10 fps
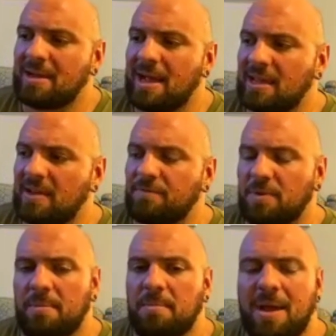I get
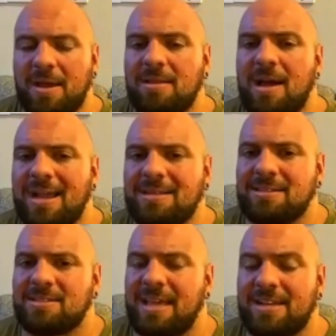from my clients
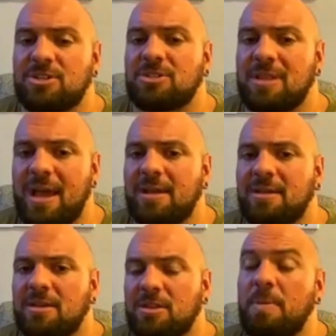is they just like,
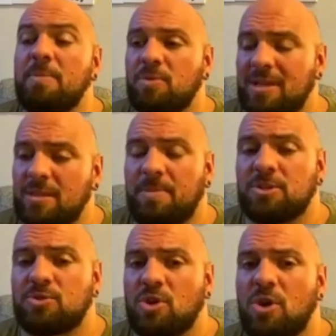the people who get the
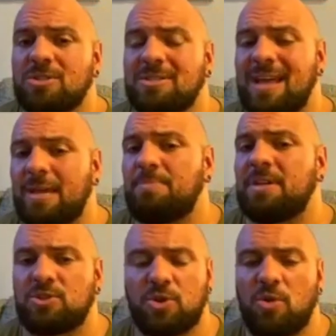best results like
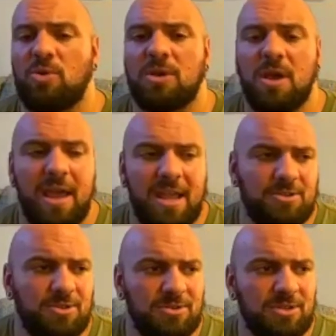being told, hey,
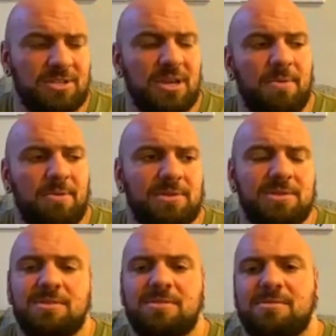dude, just tell me what
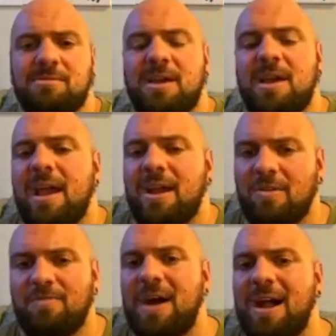to do and
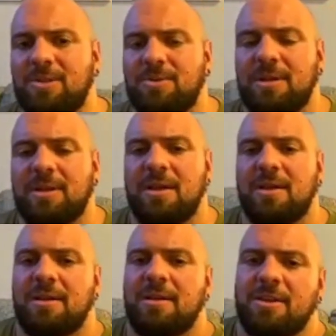I'll follow.
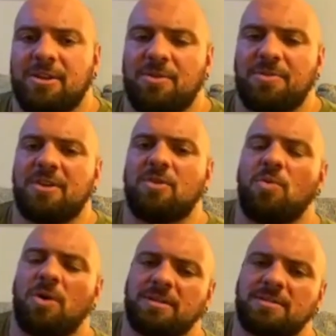They don't
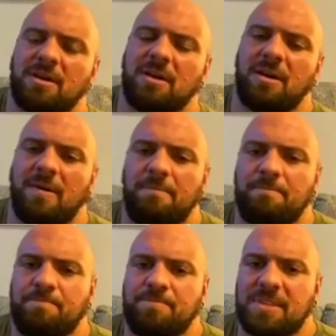want
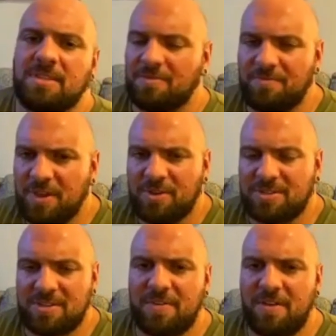to figure
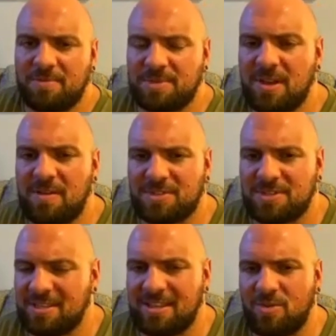stuff out for themselves,
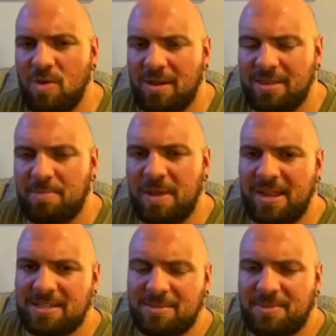because then, like, why are they
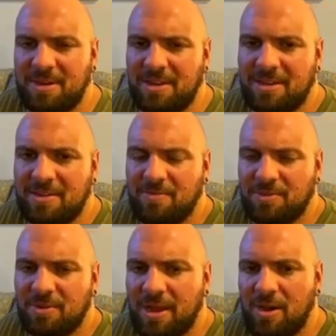paying somebody for
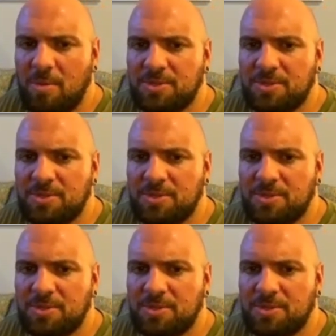their help?